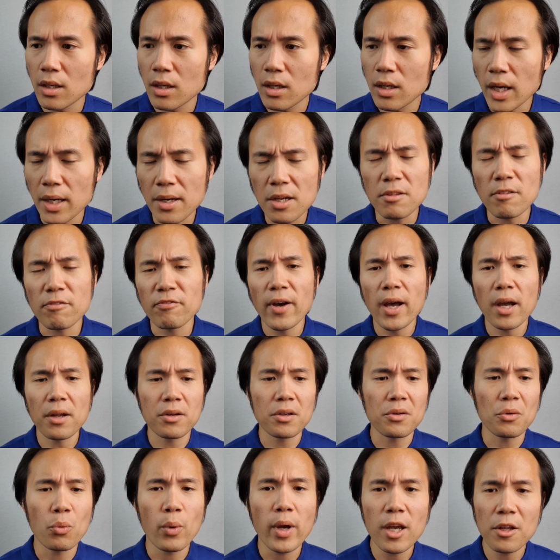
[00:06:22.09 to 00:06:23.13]
I need to find
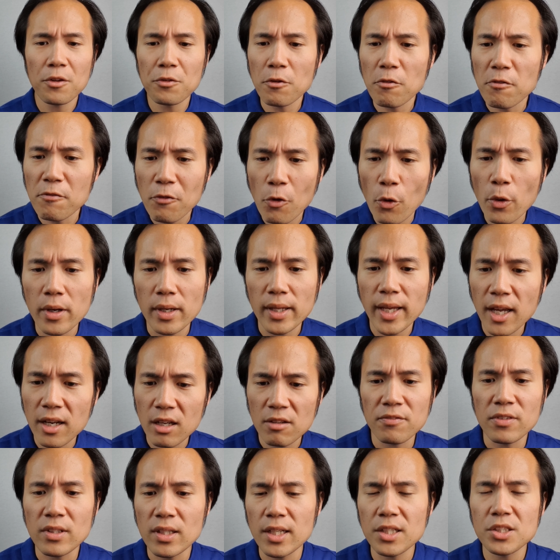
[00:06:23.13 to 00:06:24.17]
another way to avoid getting
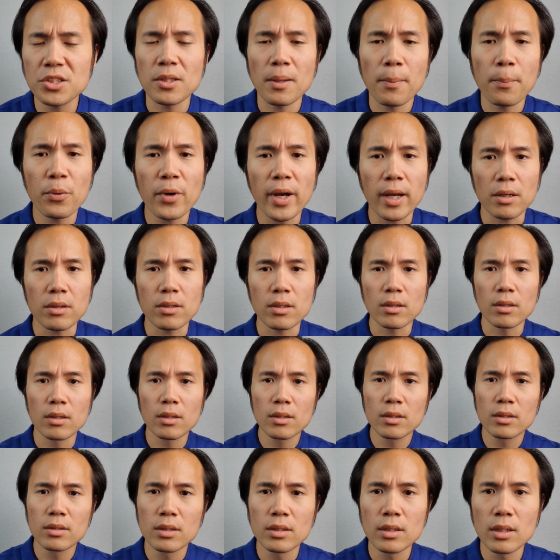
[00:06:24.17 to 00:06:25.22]
Vanessa pregnant.
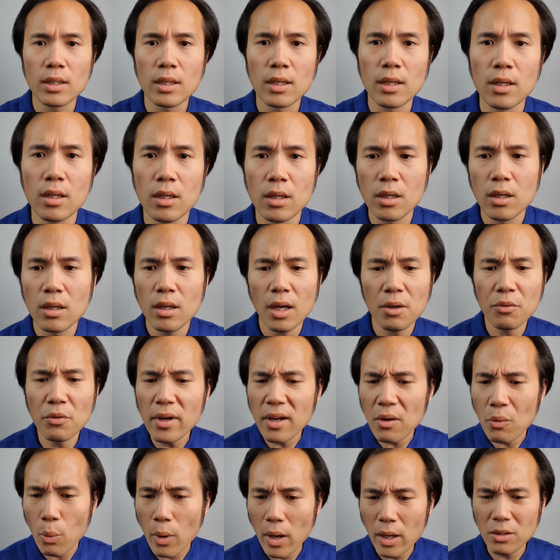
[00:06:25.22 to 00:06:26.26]
I really
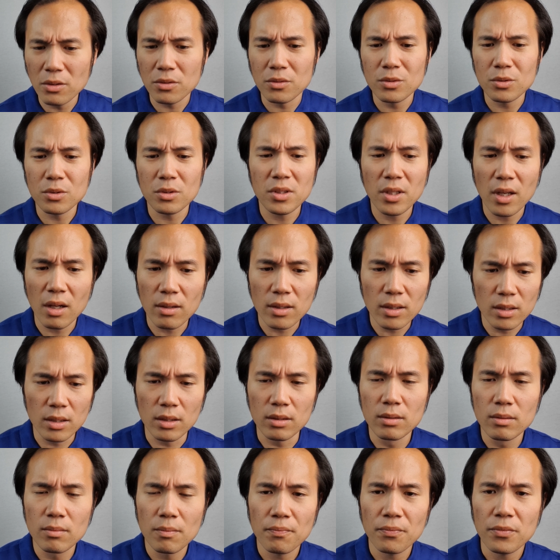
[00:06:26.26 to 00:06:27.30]
want to tell her
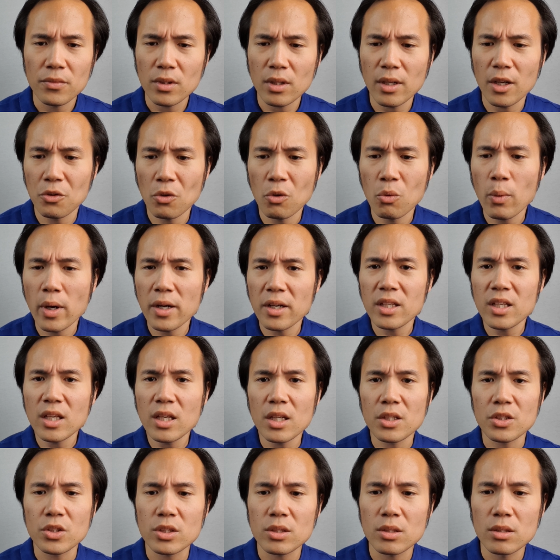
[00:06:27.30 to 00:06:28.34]
that I don't want
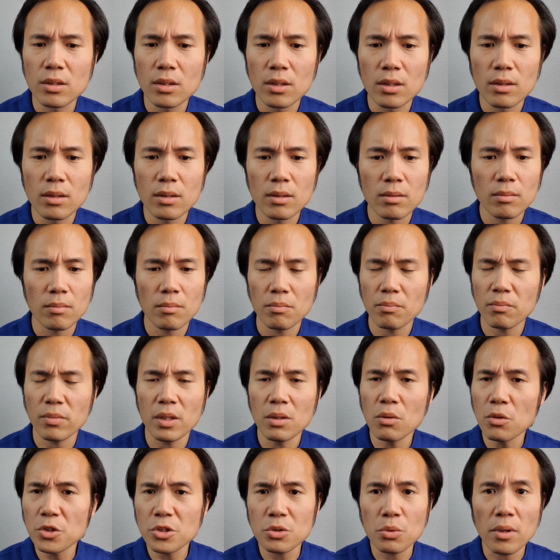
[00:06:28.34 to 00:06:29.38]
kids, but I
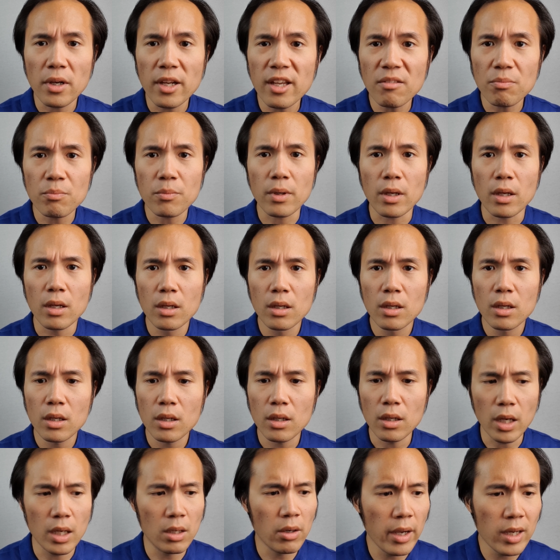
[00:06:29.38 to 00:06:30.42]
know she will leave me
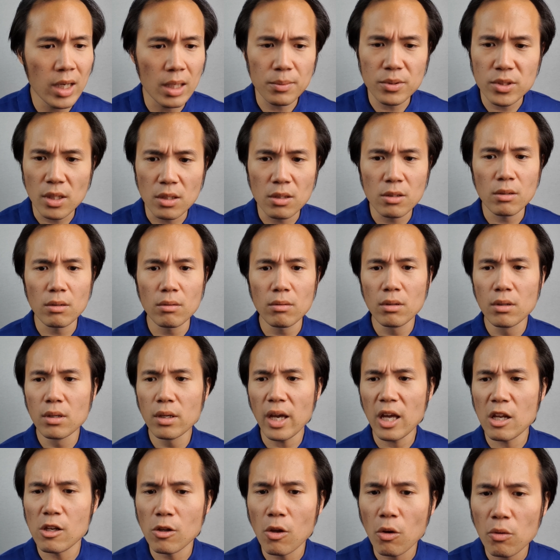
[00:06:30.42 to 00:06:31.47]
and I'll end up single
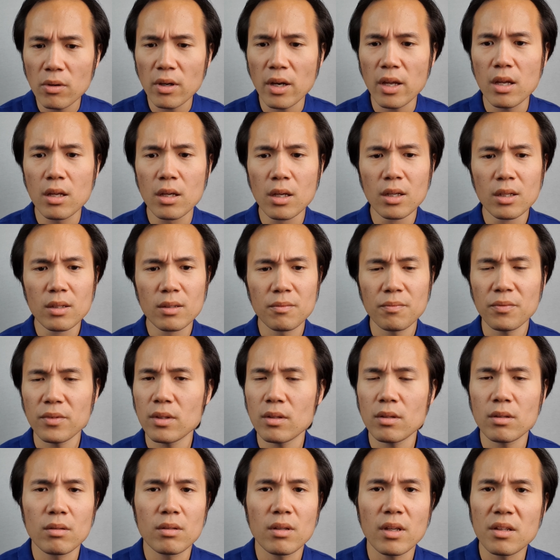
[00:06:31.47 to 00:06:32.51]
and lonely
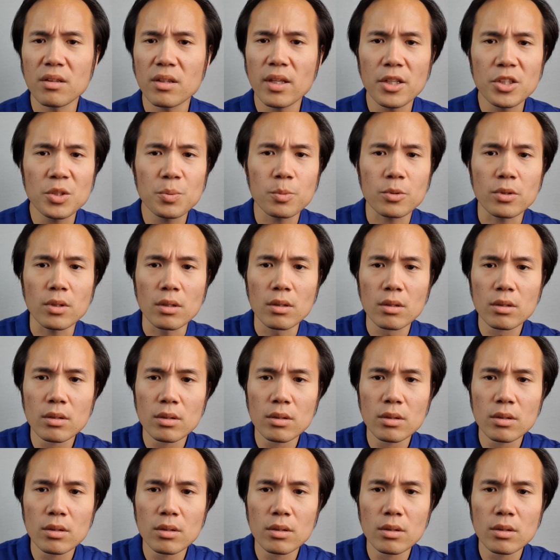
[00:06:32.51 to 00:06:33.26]
and desperate.